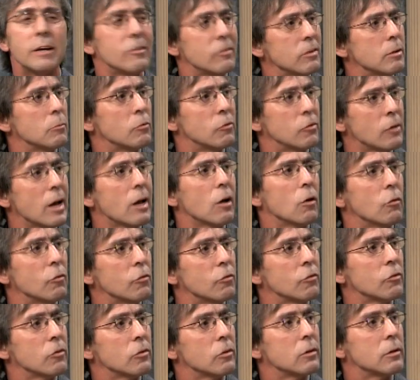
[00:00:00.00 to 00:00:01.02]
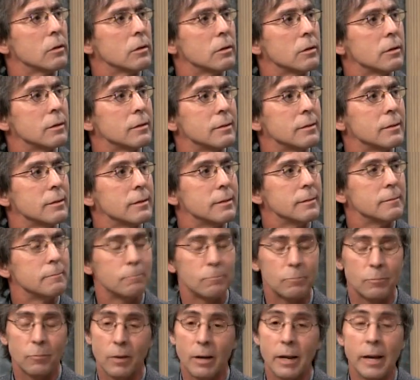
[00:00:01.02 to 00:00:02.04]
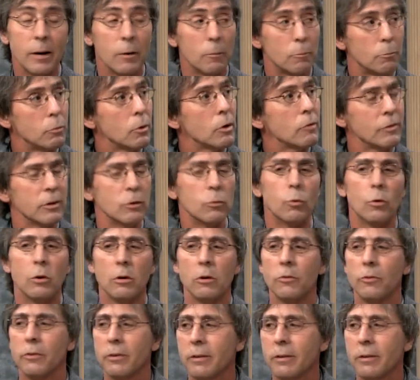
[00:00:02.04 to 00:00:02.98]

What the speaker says: themselves in a perfect world.